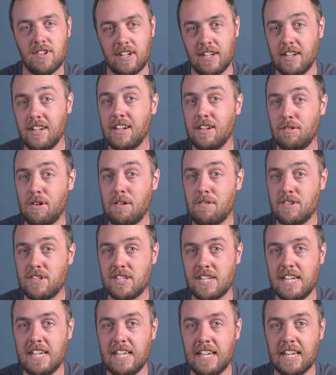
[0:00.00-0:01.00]
I can get away with
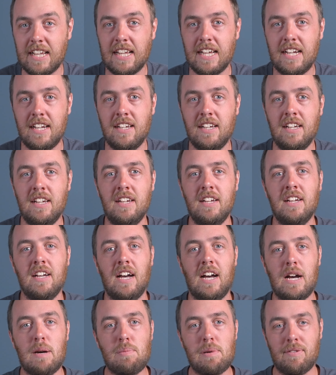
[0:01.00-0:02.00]
saying that,
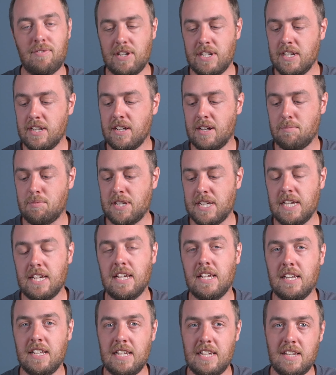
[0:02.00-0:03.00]
but I've ended up
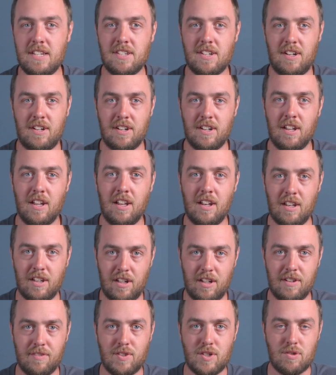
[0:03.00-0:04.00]
taking these on a
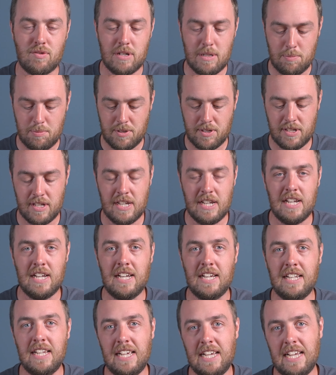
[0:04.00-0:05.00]
lot of trips,
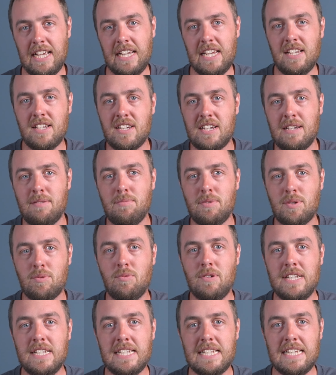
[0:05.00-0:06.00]
and anytime it's
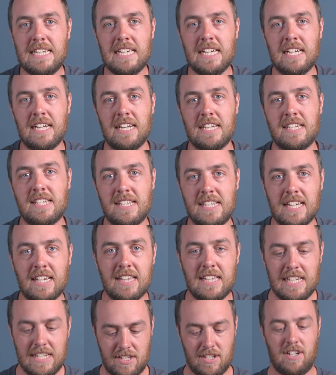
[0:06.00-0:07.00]
windy, I stick
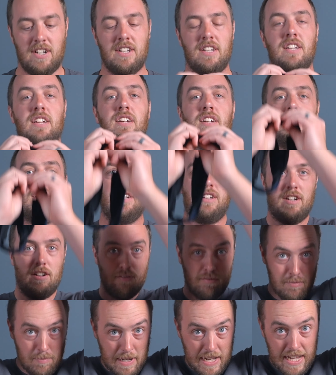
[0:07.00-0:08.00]
these on
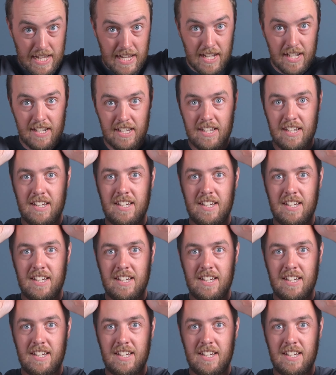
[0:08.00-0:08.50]
over my head